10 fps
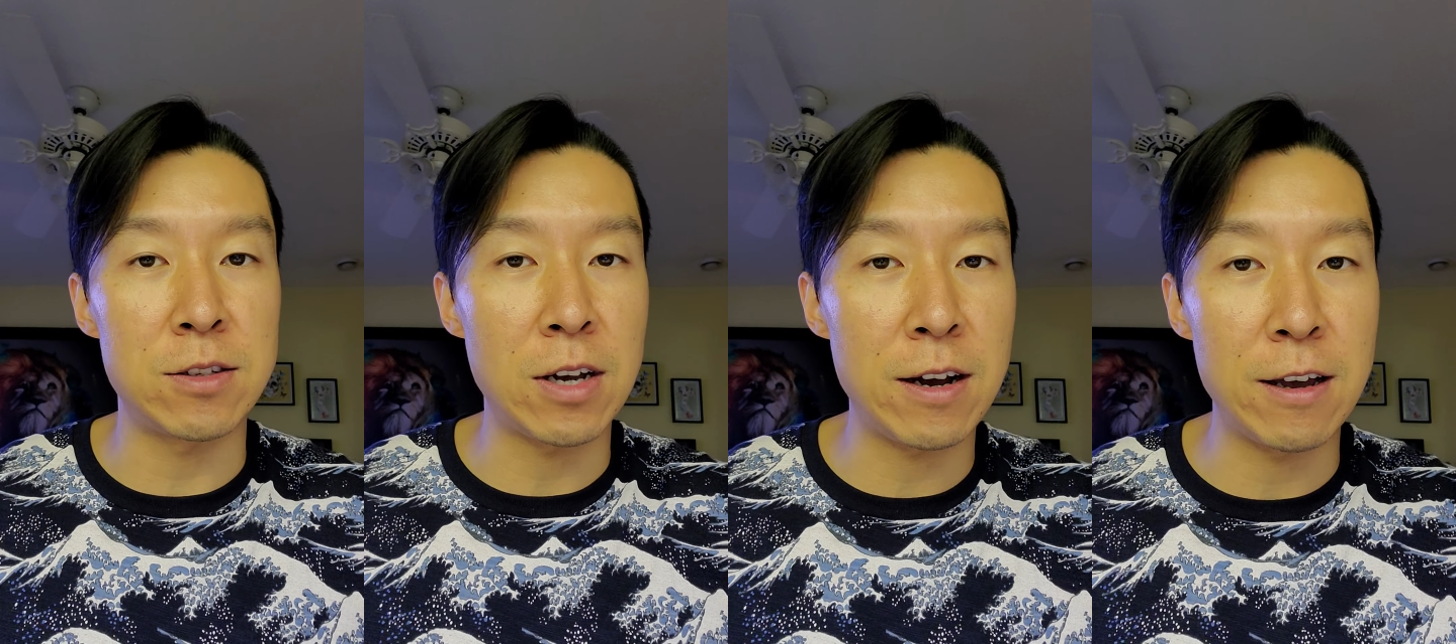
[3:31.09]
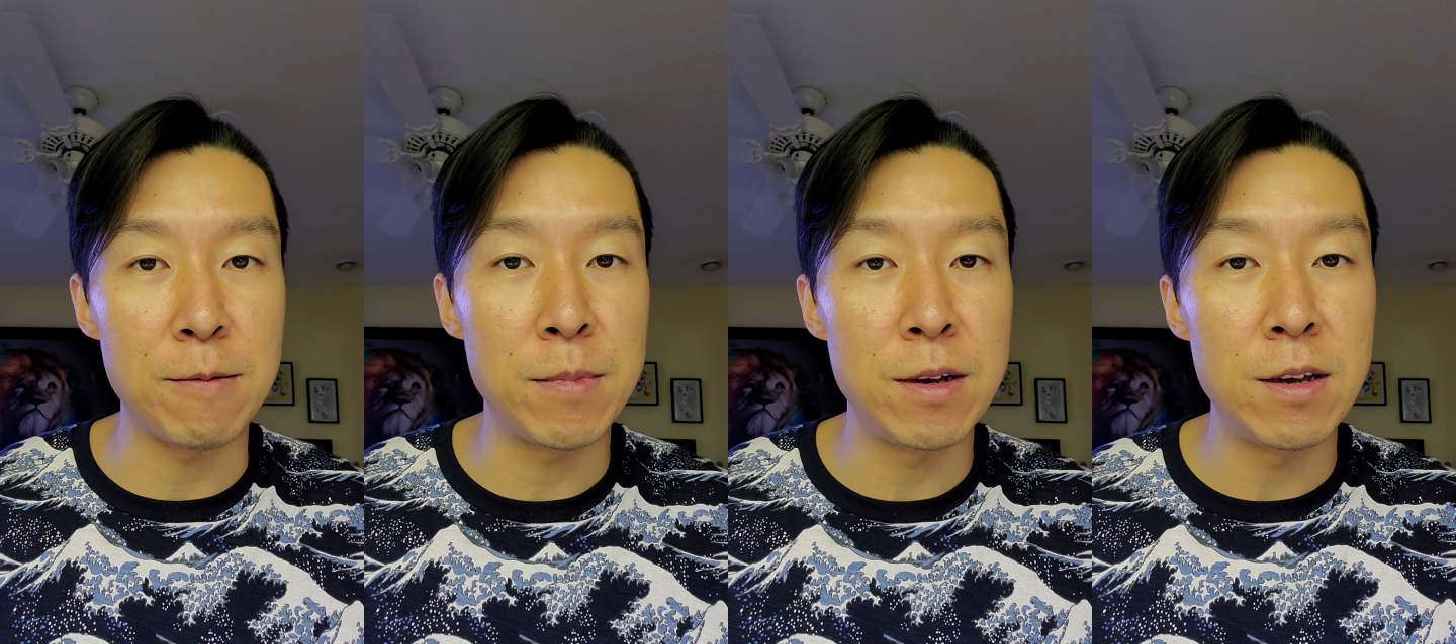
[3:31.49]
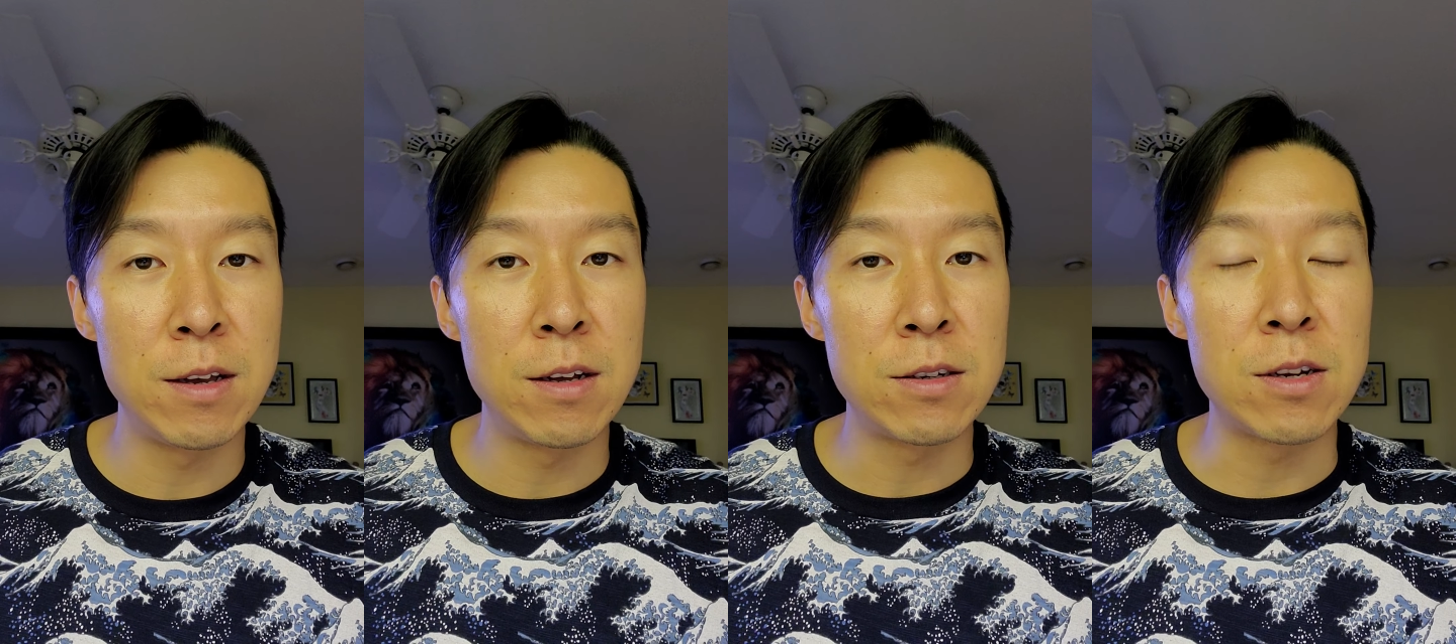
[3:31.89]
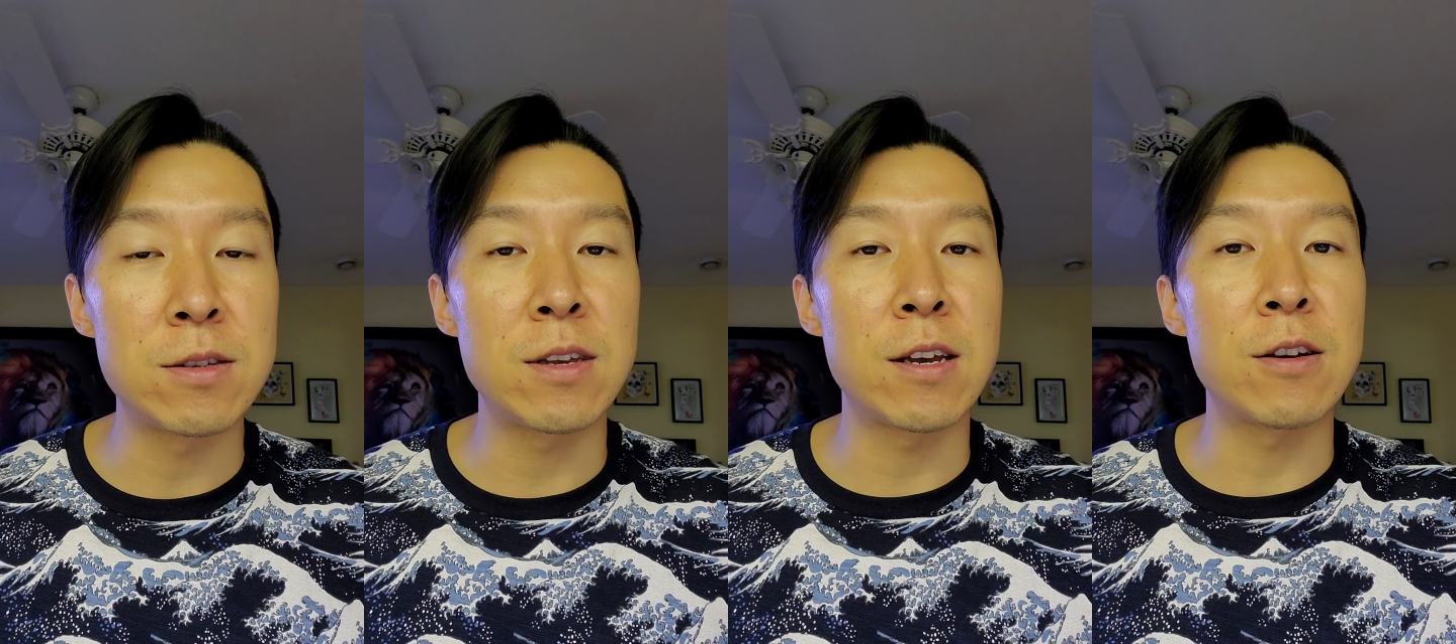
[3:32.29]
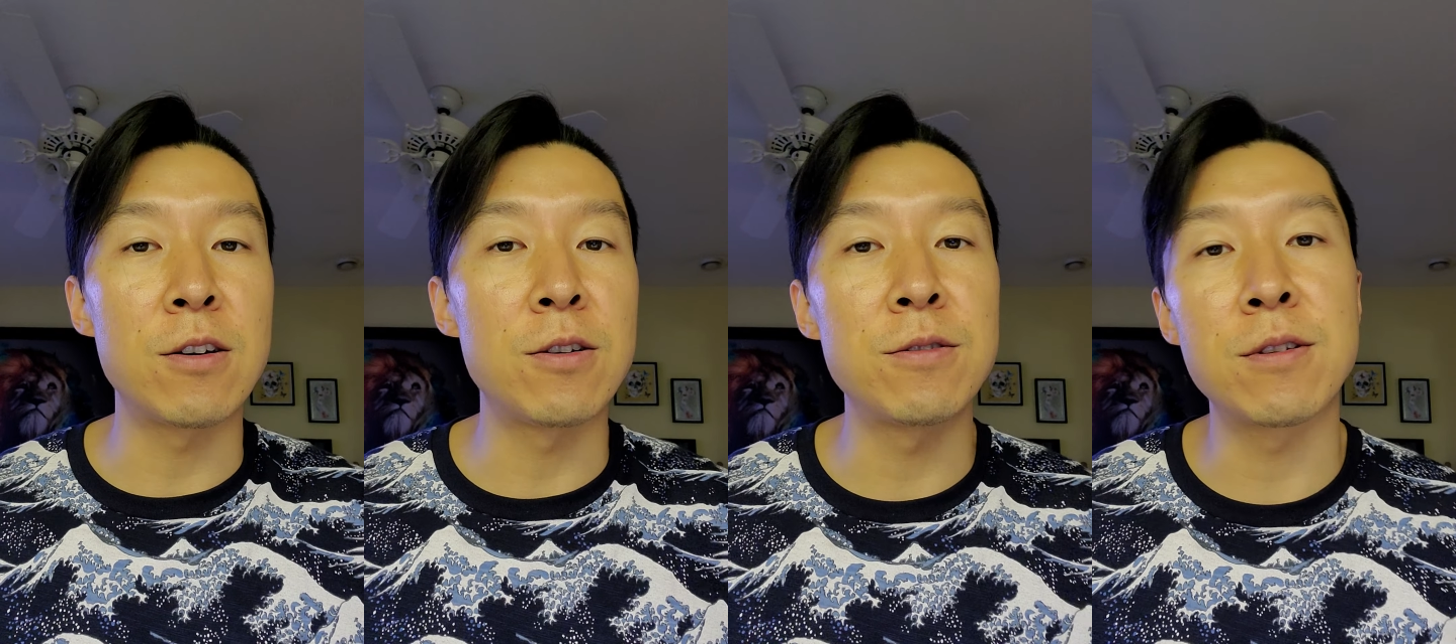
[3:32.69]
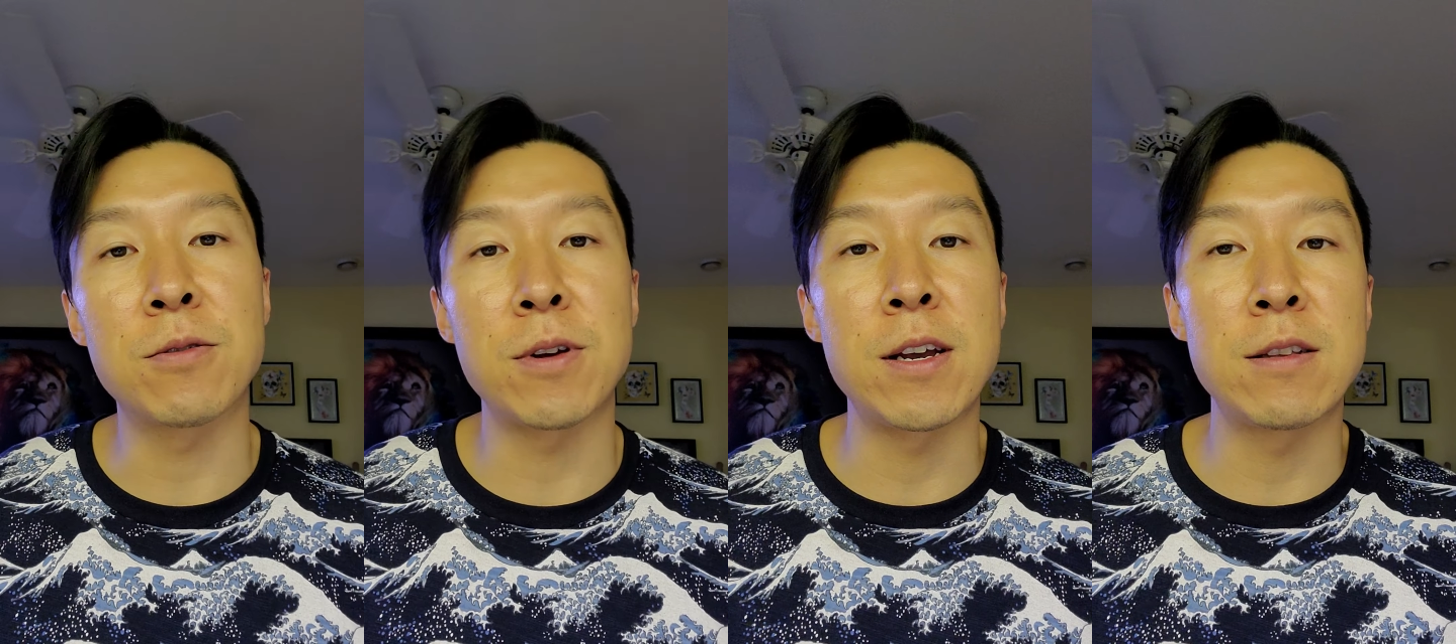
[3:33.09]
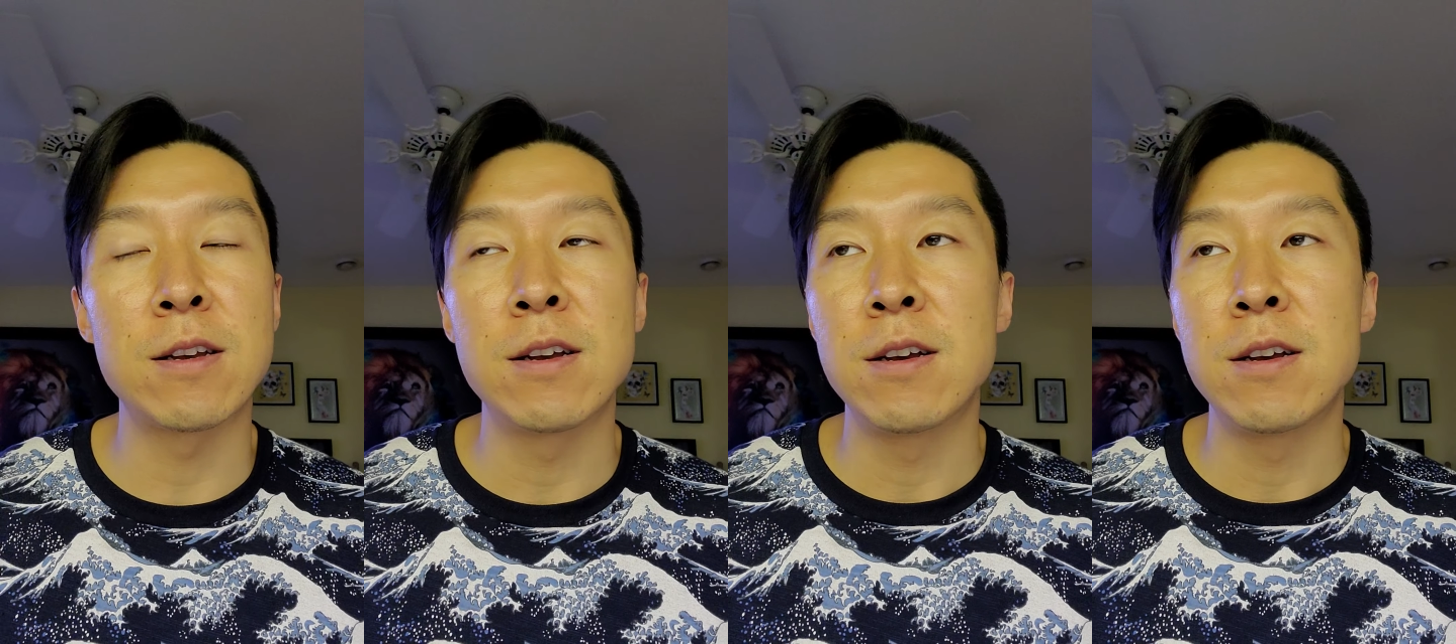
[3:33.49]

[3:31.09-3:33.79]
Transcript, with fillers: time, just like all the great,